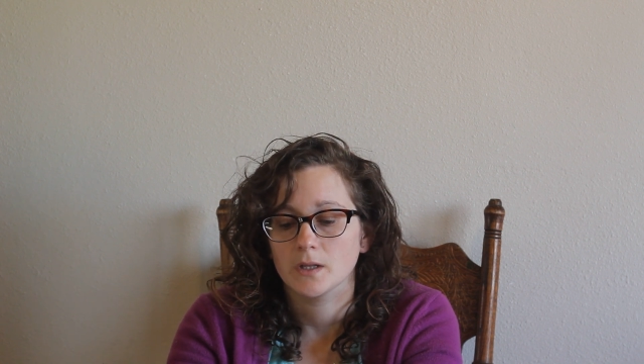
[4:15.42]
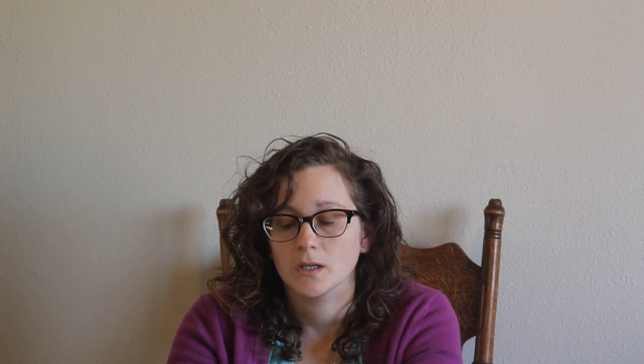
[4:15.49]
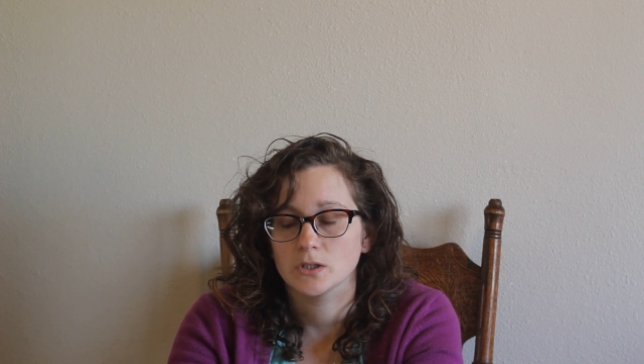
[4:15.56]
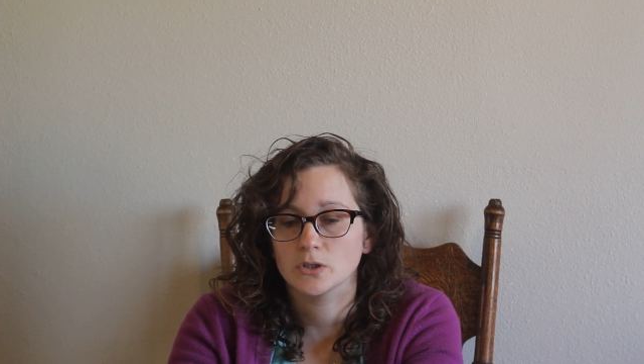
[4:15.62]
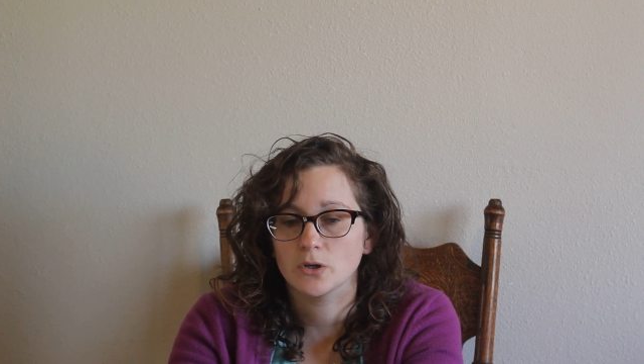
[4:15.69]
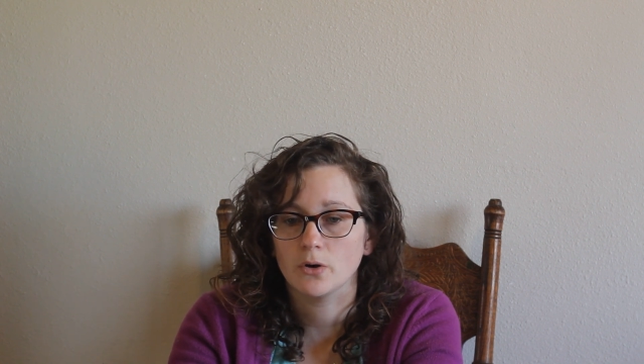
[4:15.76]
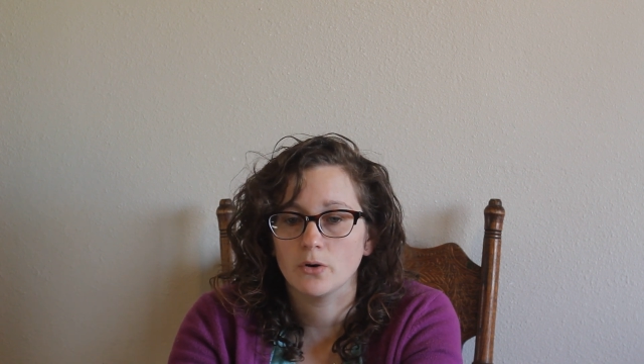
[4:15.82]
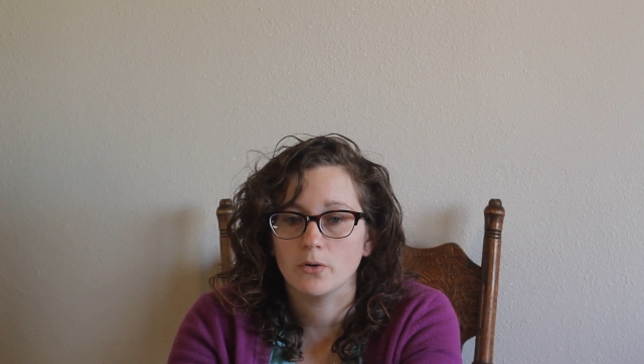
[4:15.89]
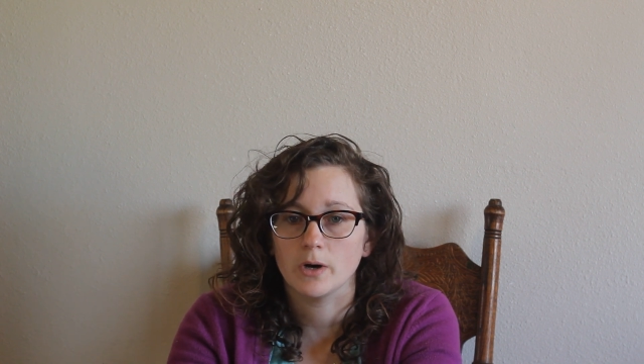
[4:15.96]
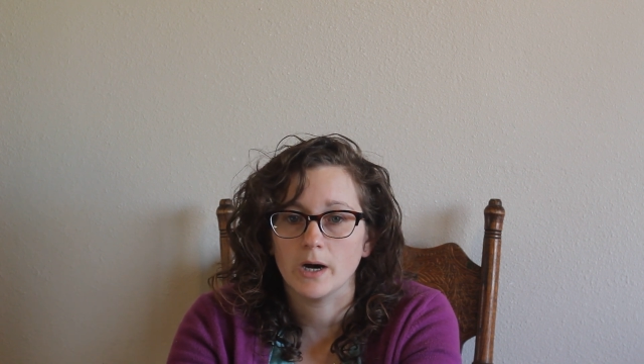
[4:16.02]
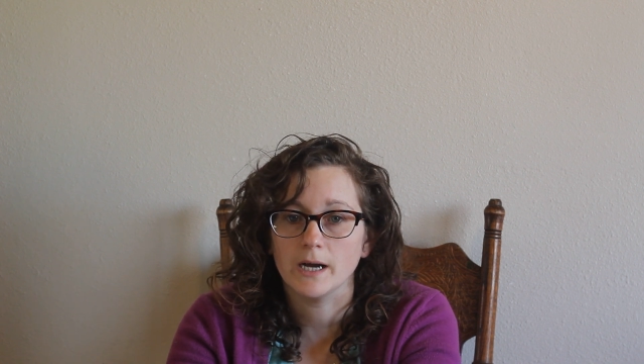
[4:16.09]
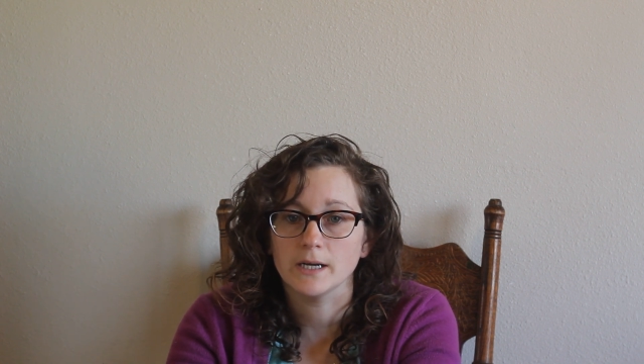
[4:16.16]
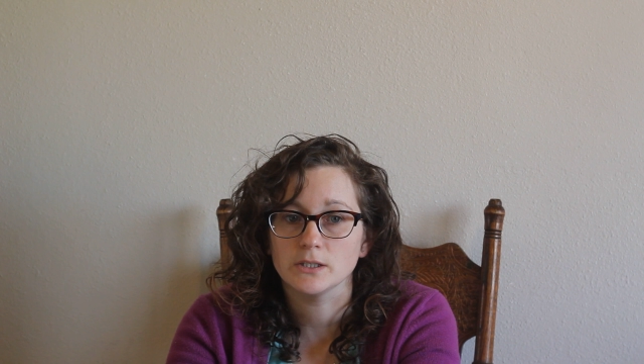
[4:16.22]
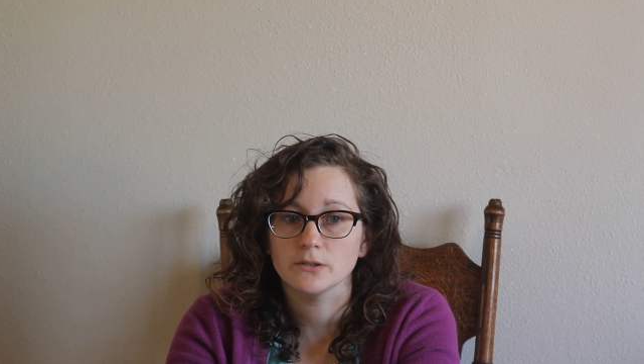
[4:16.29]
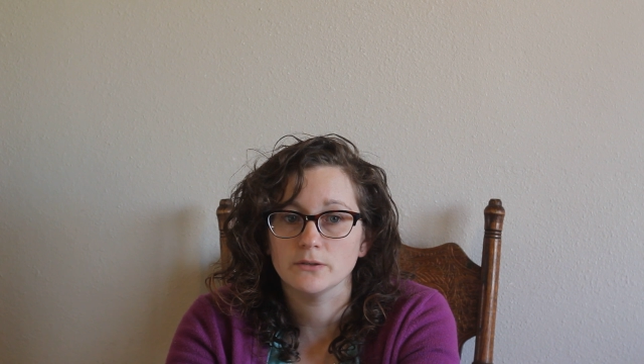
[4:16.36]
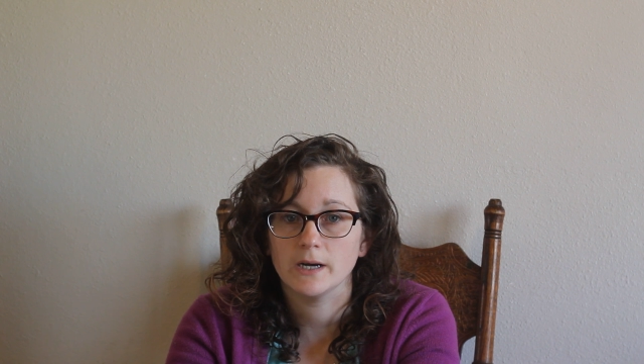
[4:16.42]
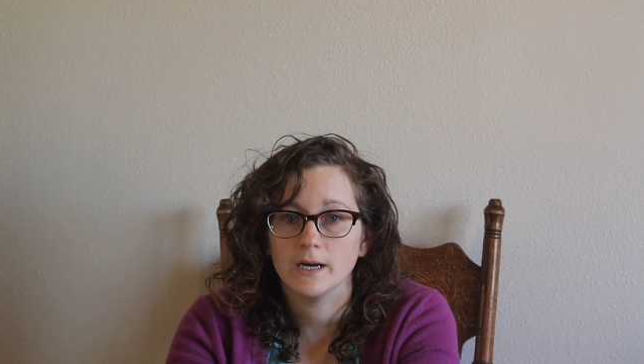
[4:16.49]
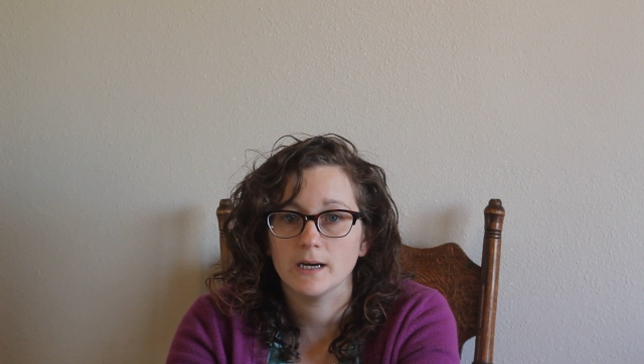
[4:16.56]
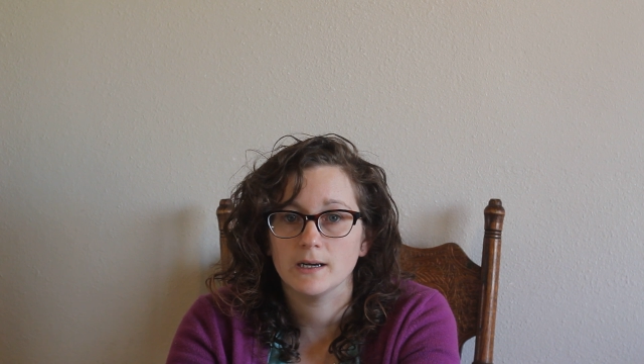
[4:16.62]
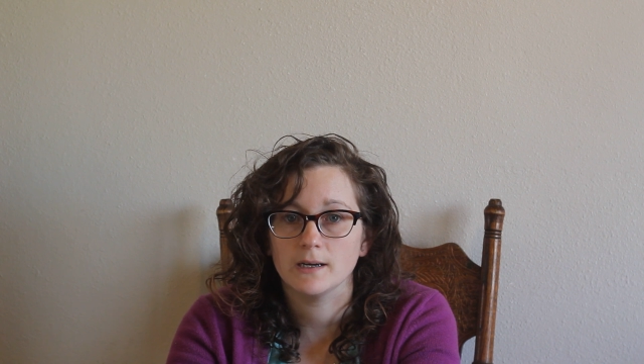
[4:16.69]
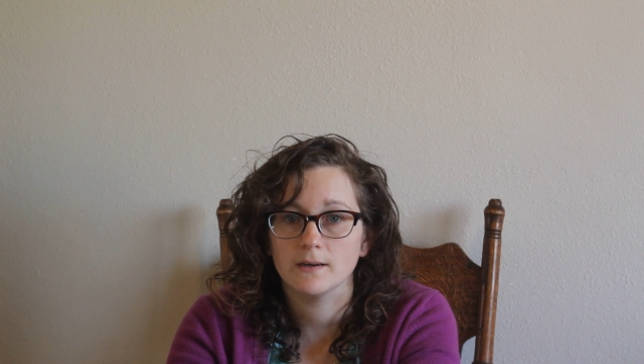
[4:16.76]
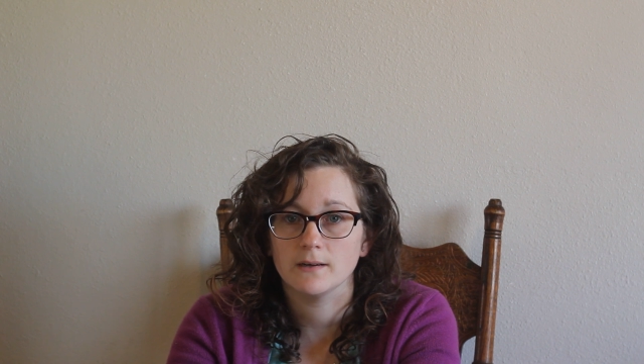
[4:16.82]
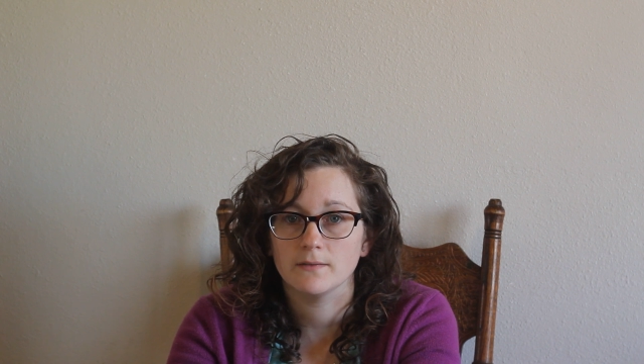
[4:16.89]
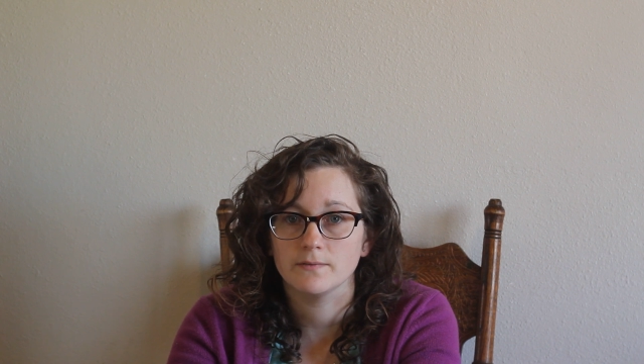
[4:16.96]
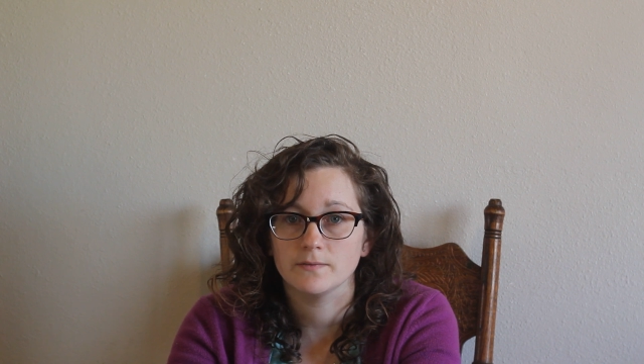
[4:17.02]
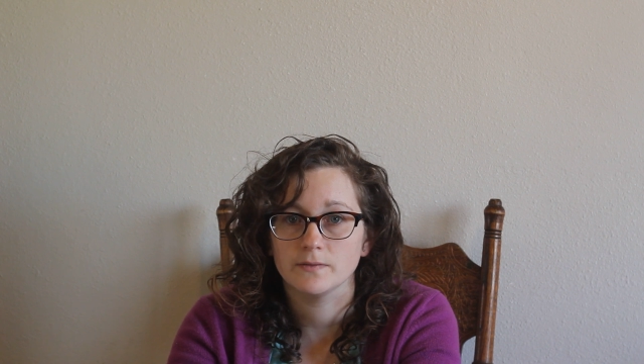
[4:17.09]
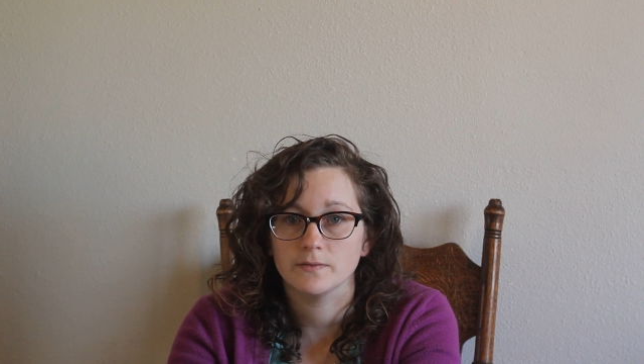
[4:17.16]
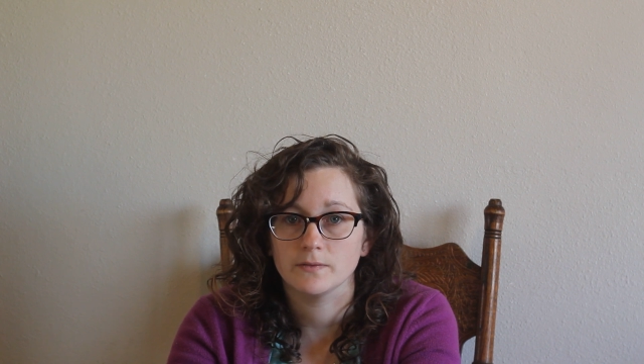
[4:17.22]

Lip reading: so I do have